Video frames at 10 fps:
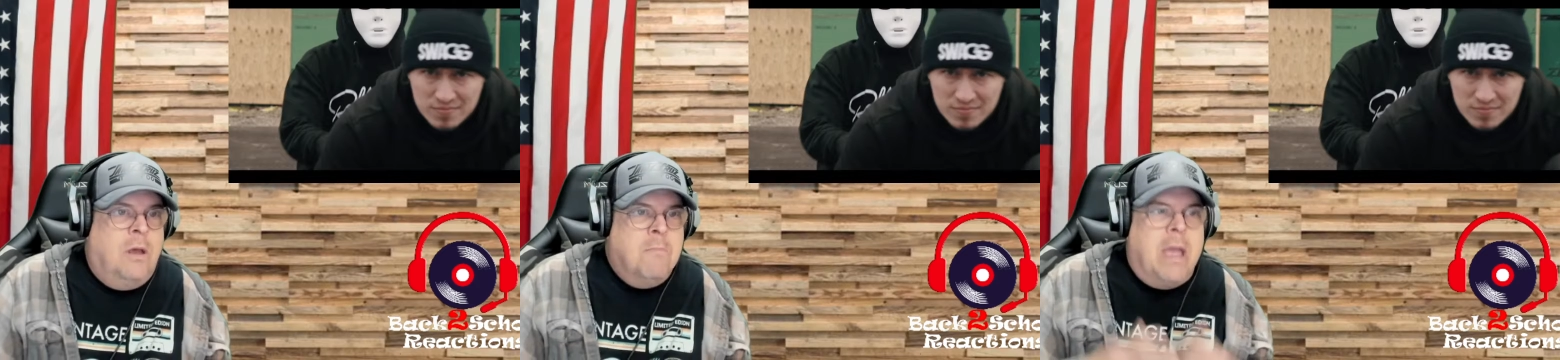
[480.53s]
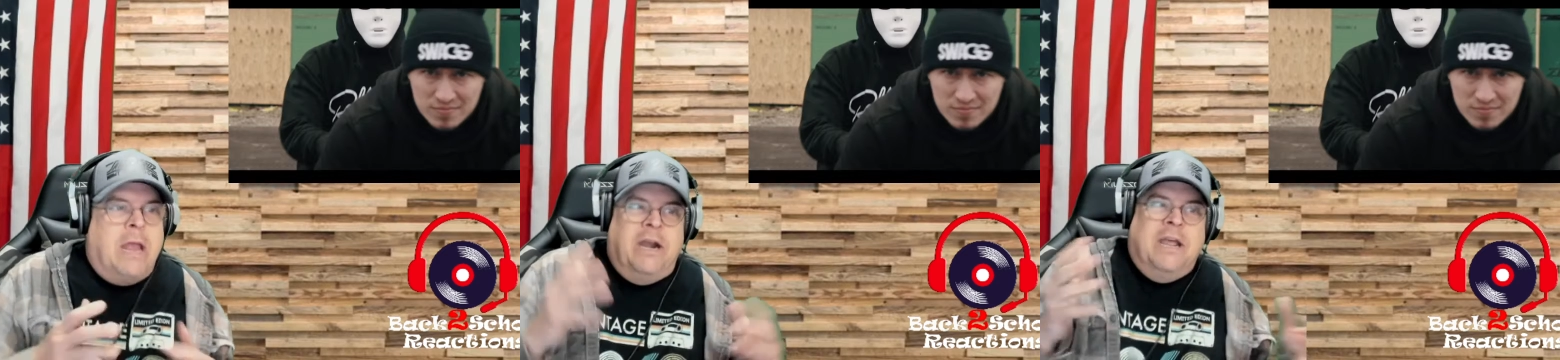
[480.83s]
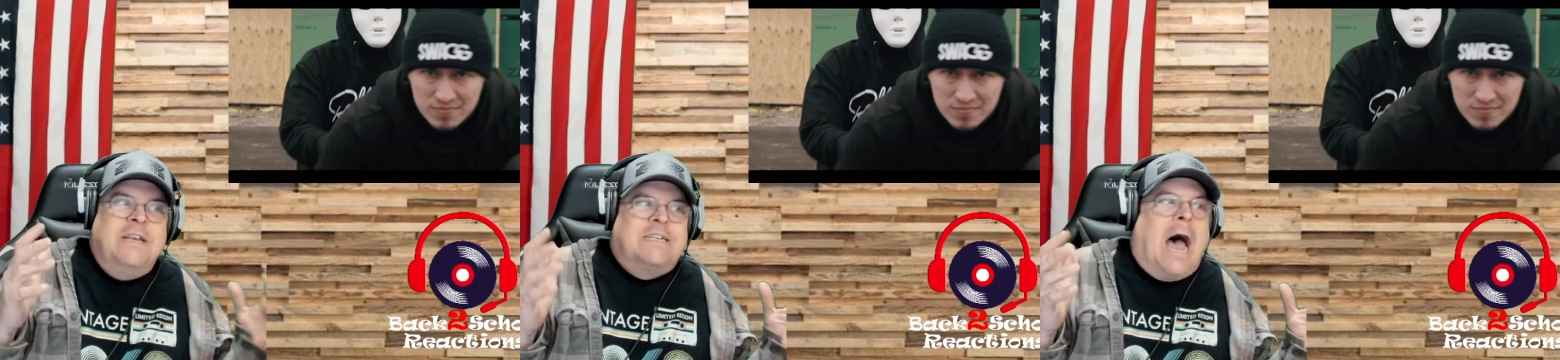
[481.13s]
Speaker 1: Made an
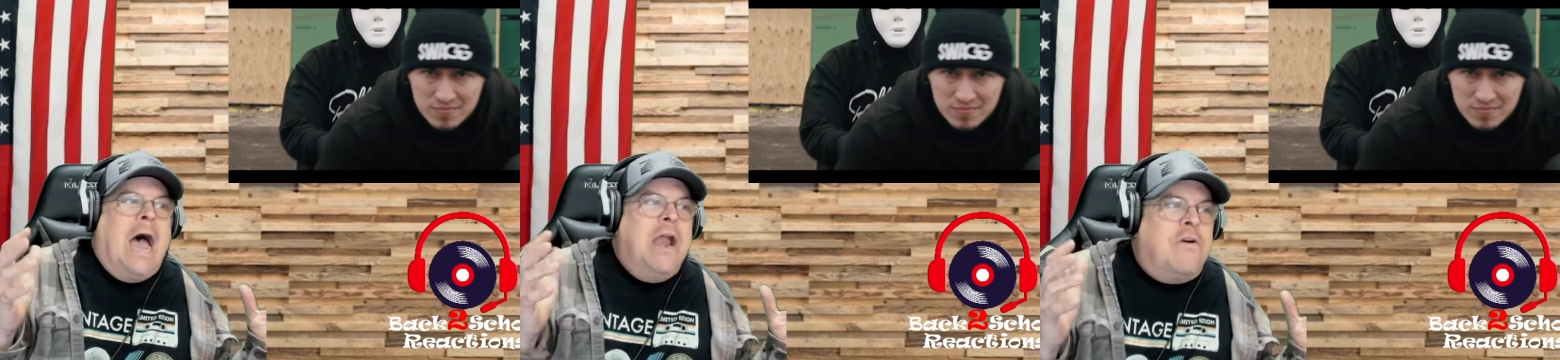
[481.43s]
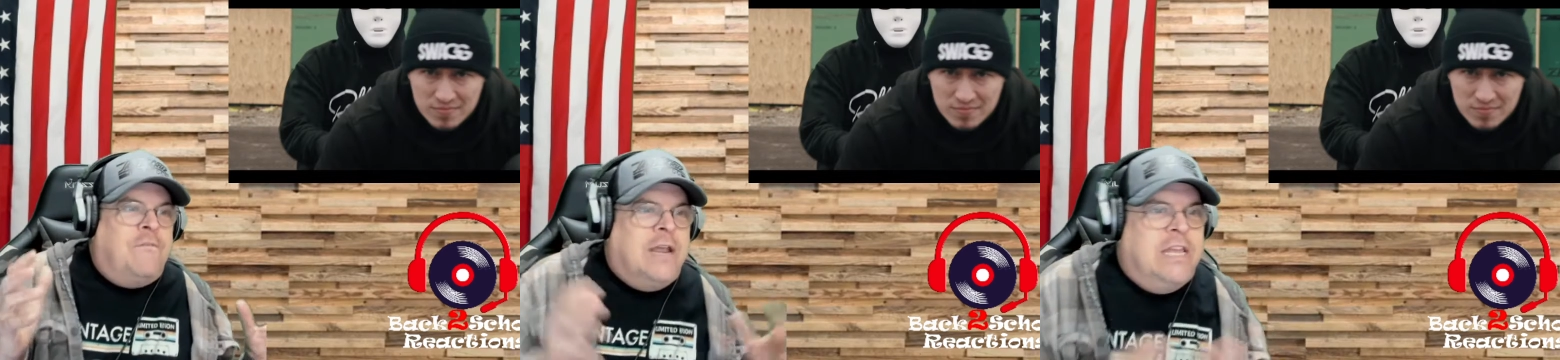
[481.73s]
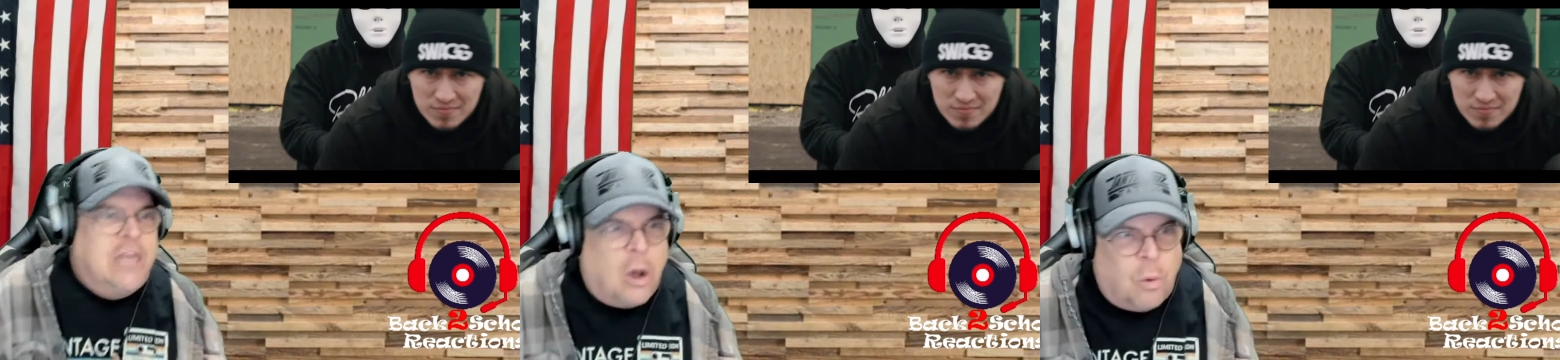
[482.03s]
entire
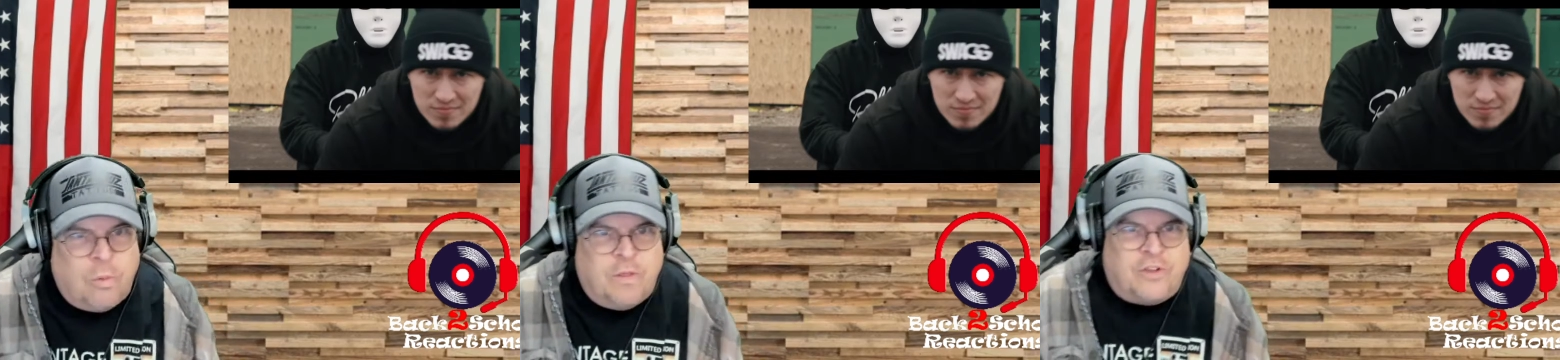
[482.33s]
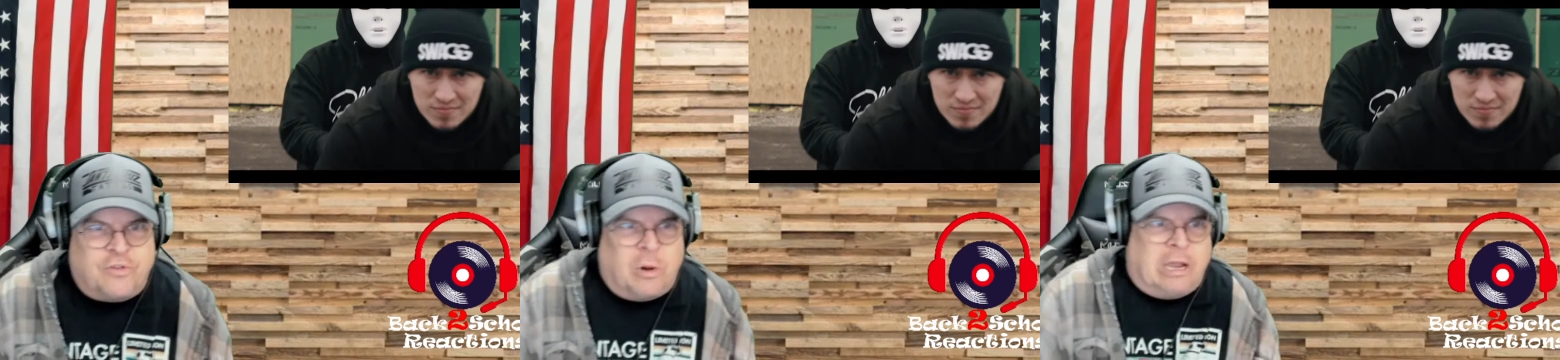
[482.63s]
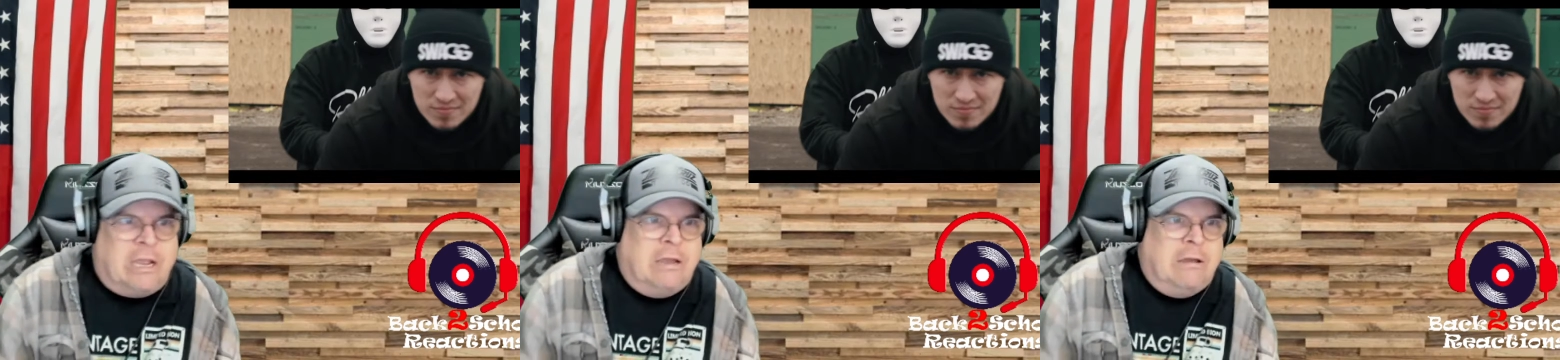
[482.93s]
video this way.